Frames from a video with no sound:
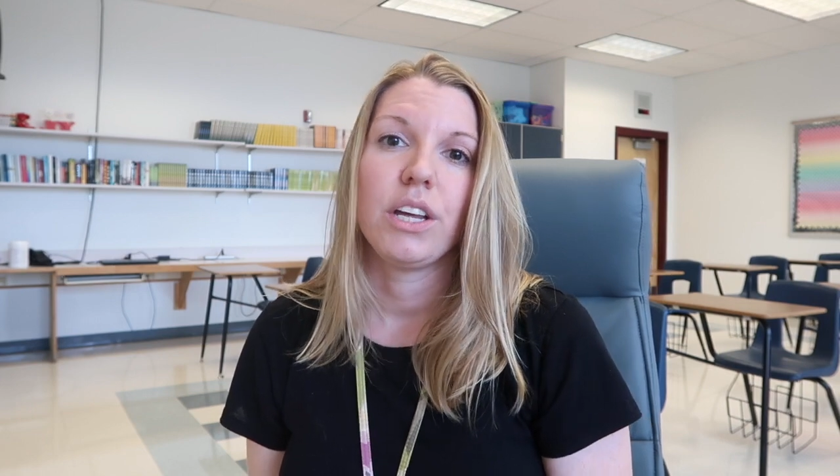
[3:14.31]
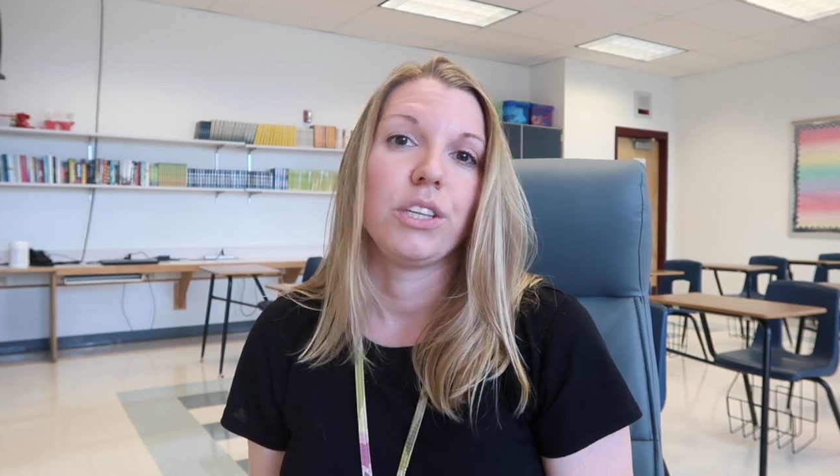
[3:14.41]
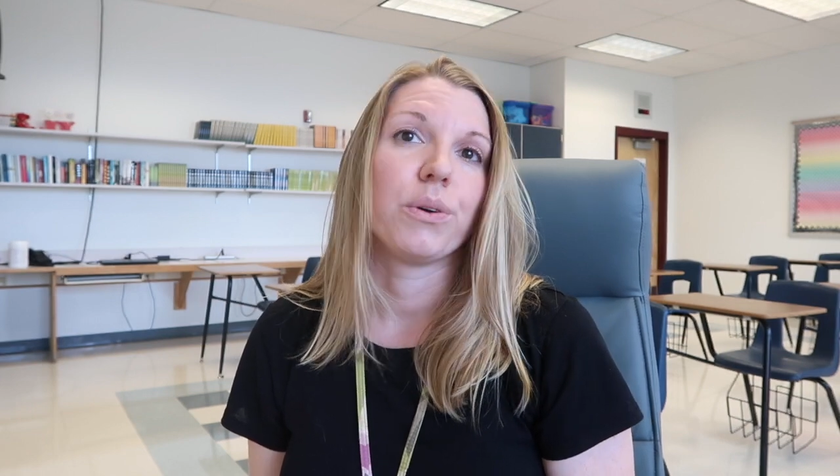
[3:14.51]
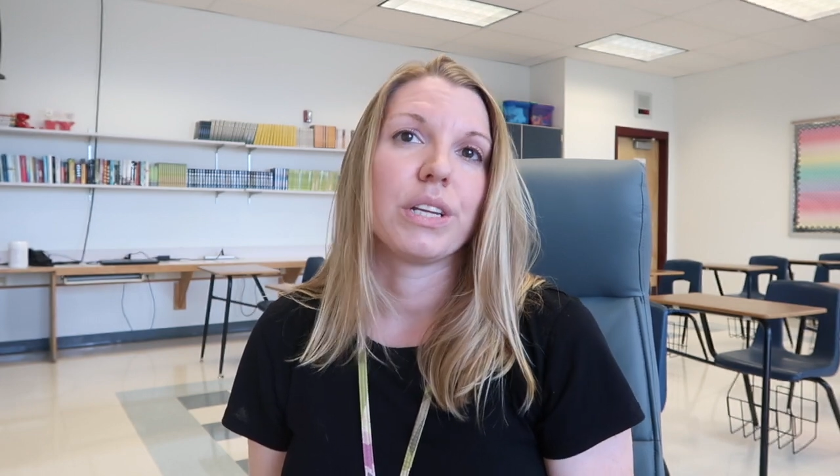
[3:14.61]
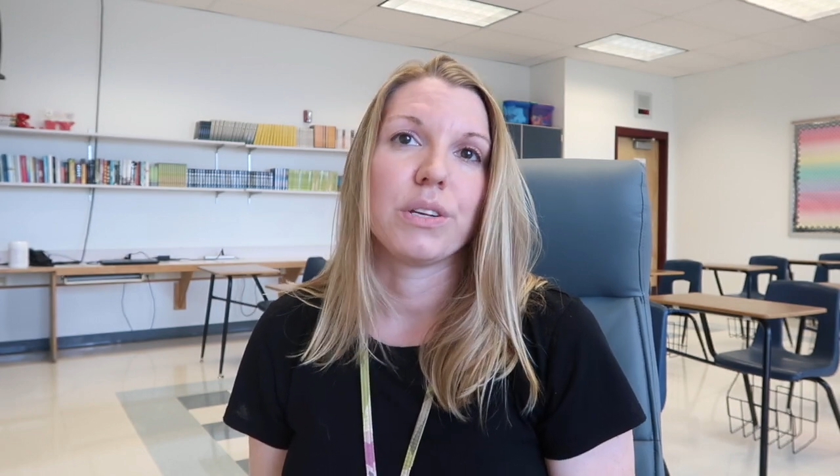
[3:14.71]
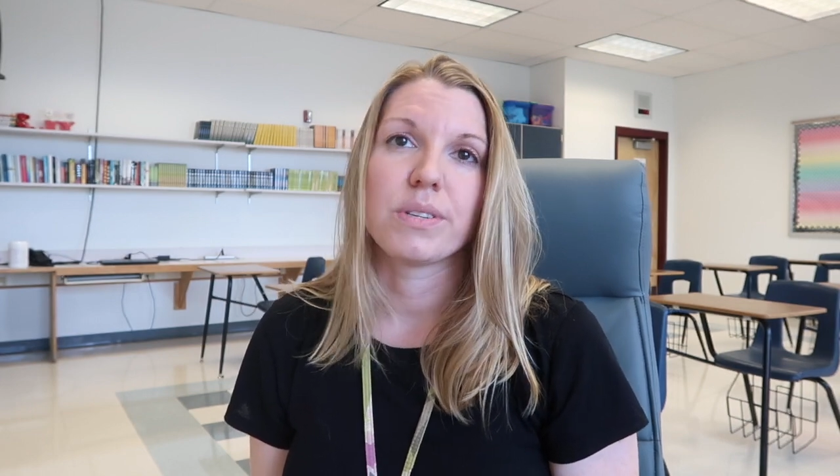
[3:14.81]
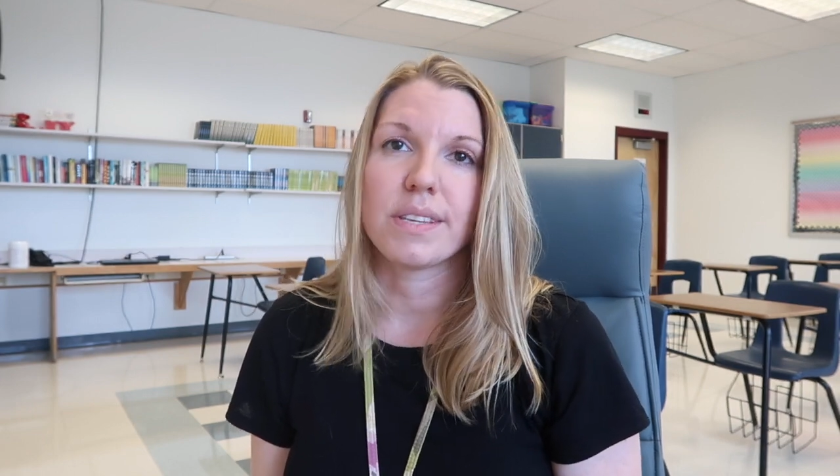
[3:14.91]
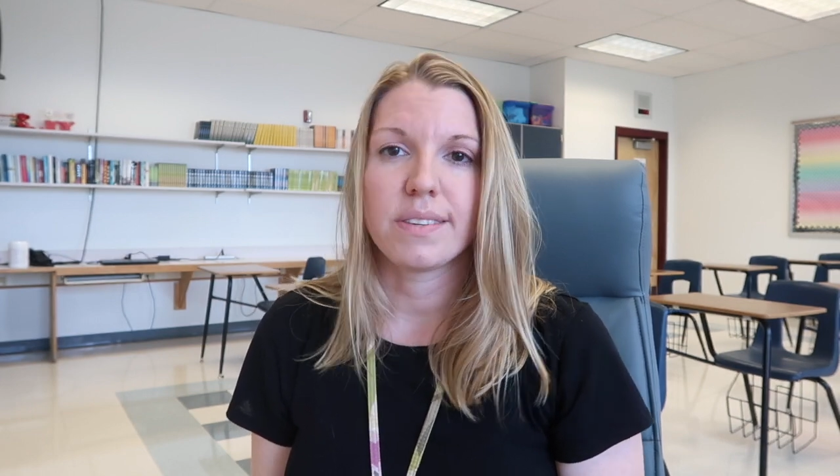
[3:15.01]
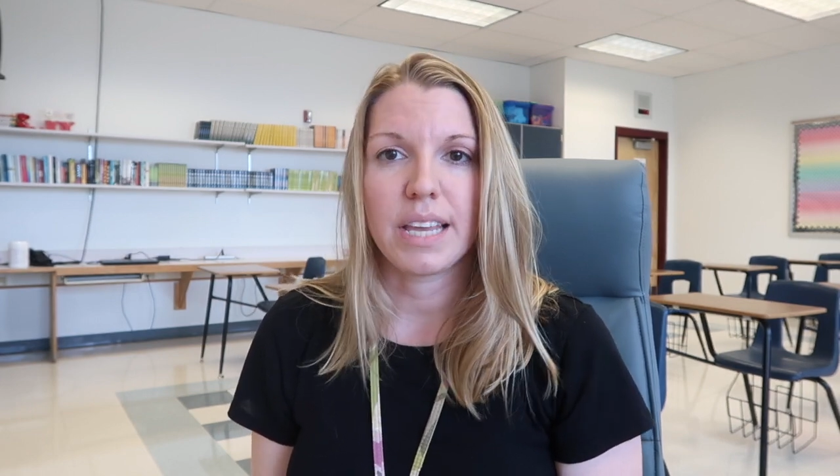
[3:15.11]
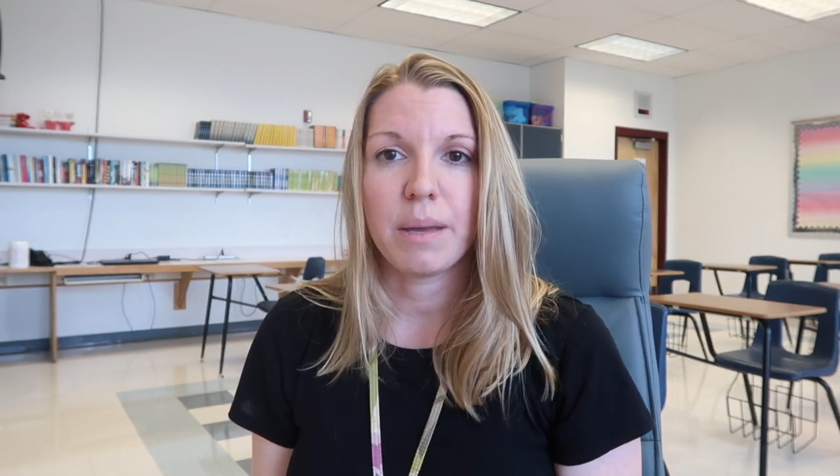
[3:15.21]
You can use
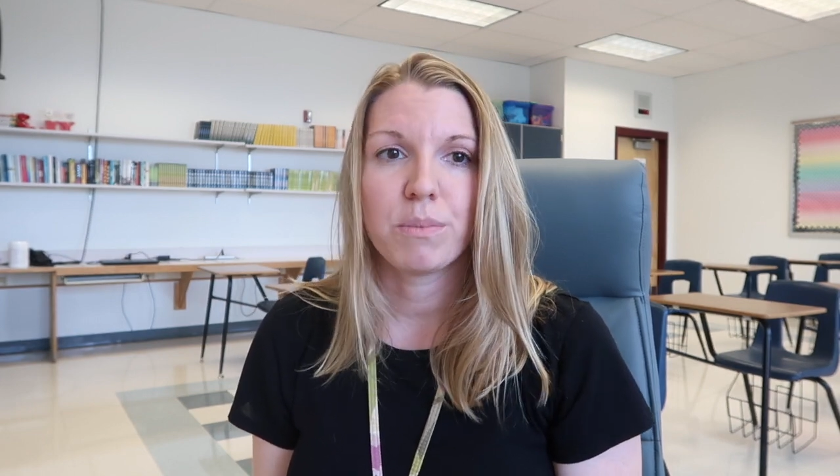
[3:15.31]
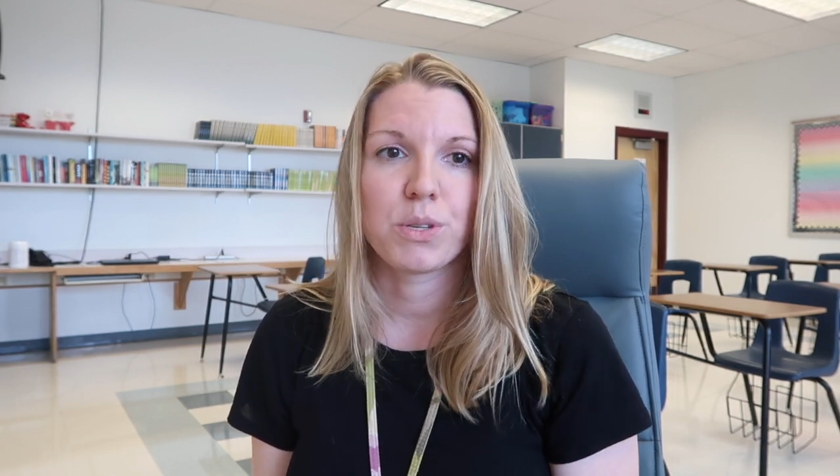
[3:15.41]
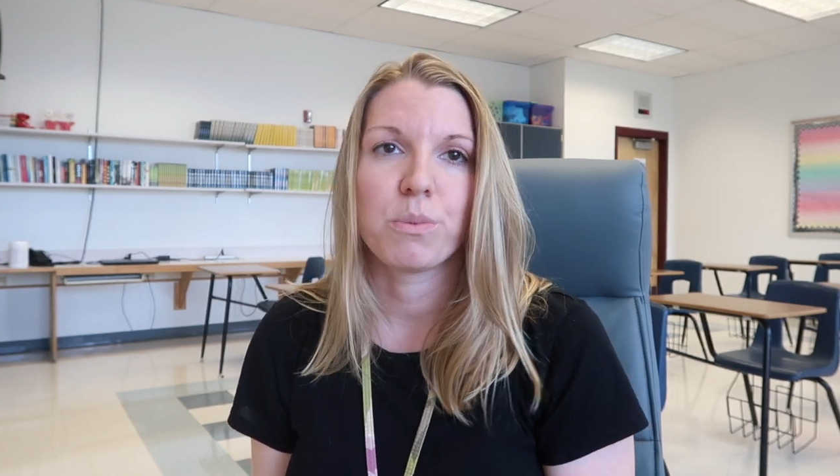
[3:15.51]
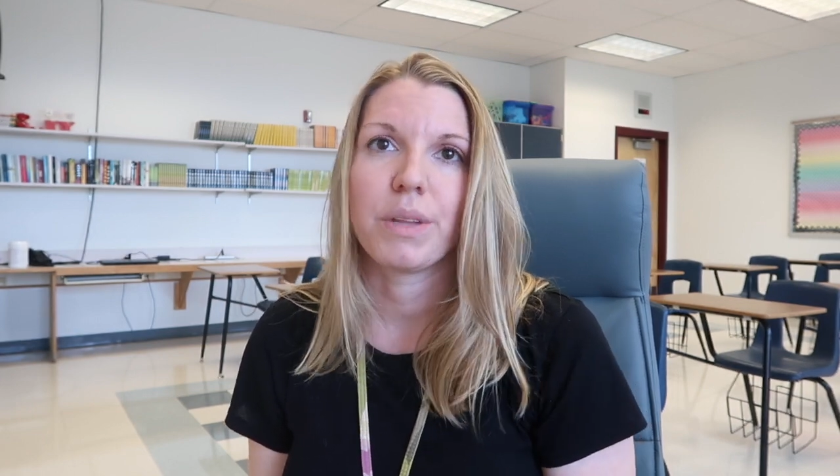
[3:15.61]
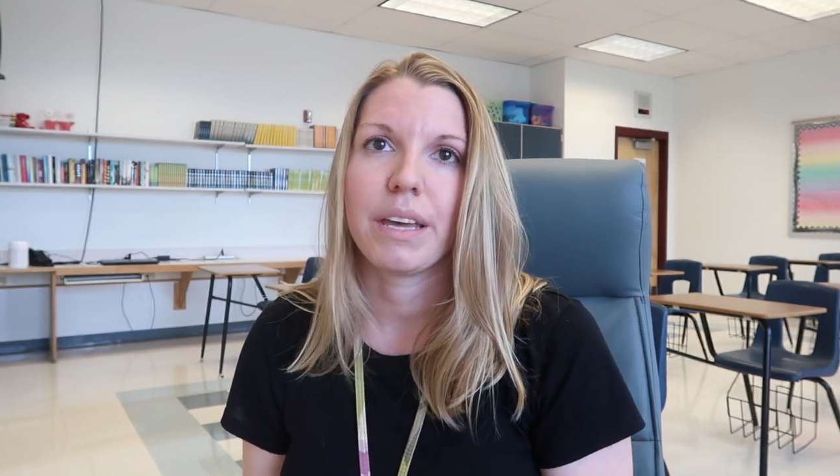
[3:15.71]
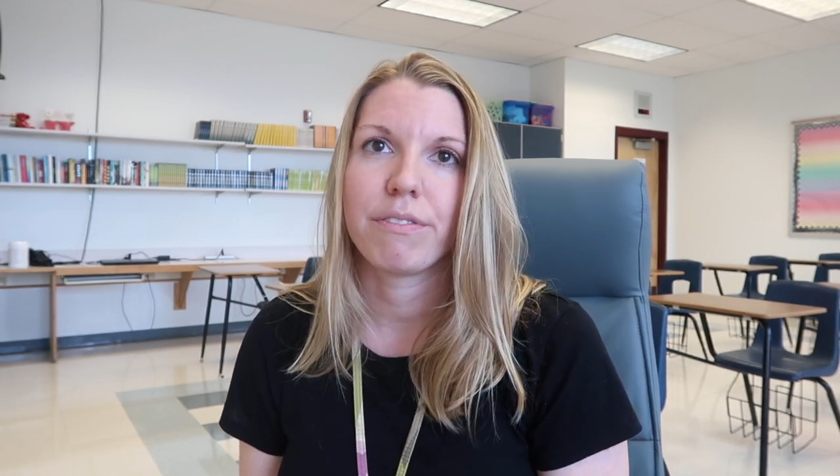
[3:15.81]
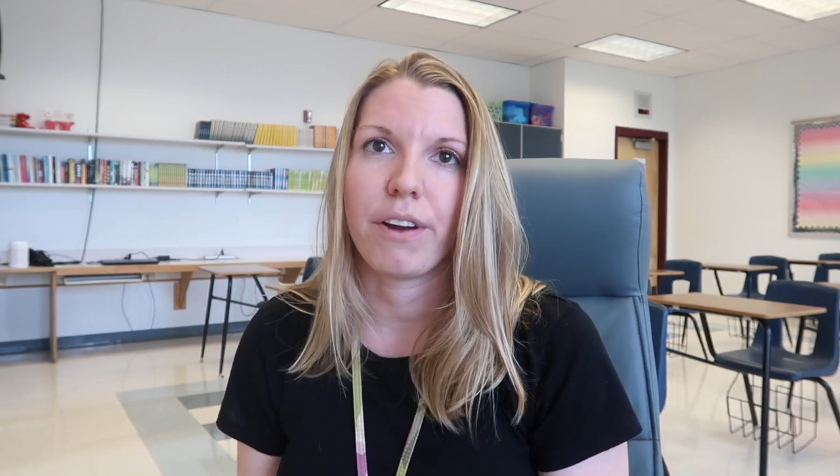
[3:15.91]
the same Zoom link